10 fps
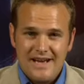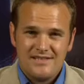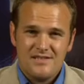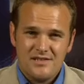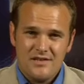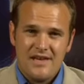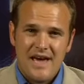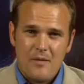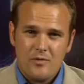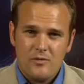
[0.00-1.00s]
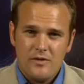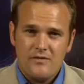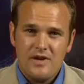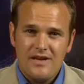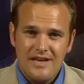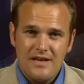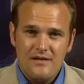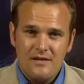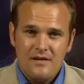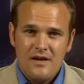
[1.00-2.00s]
access to the capital that they need,